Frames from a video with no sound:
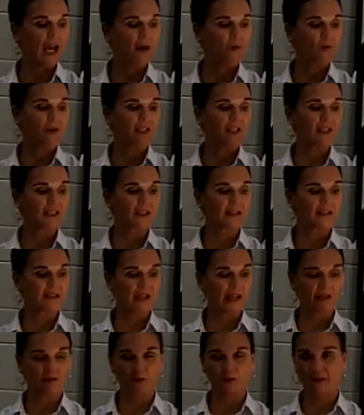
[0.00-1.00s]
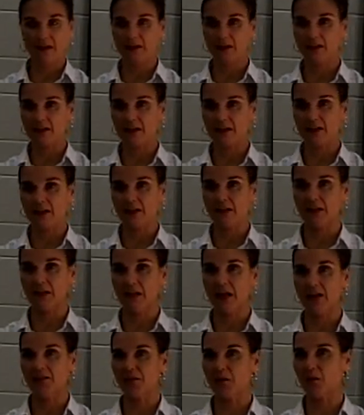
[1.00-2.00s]
and we get cyclopentadiene,
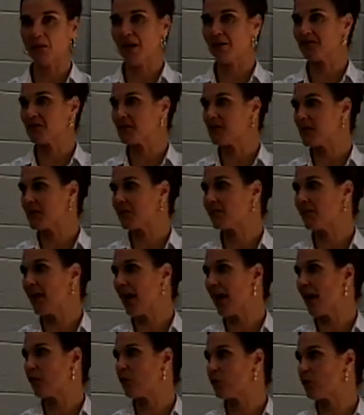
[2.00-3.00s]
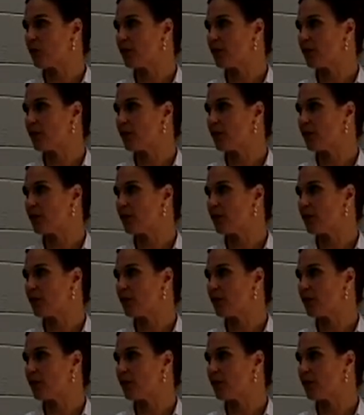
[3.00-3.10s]
and then we have to keep that